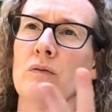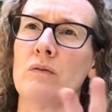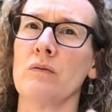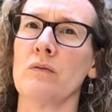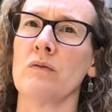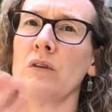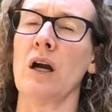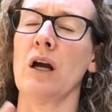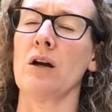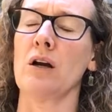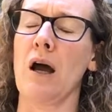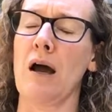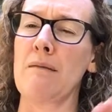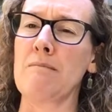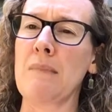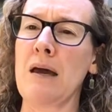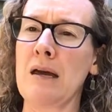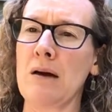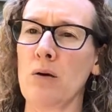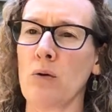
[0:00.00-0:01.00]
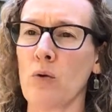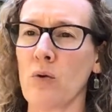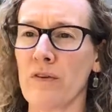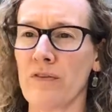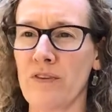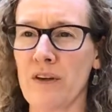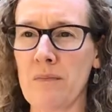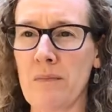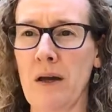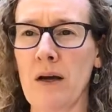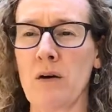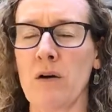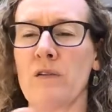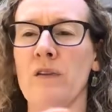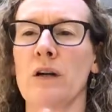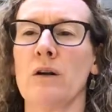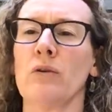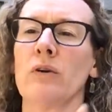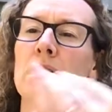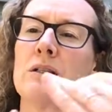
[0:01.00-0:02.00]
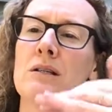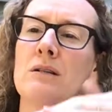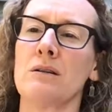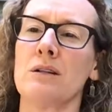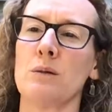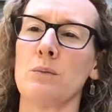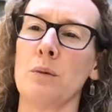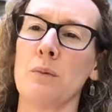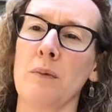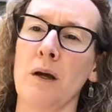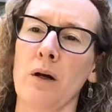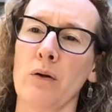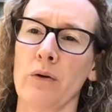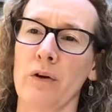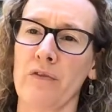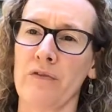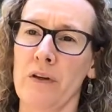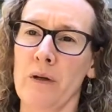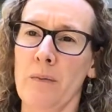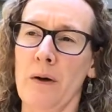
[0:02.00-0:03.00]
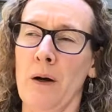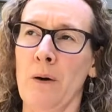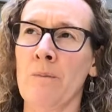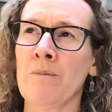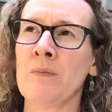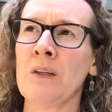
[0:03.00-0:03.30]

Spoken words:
they are not male or female, or they don't consider to be male or female.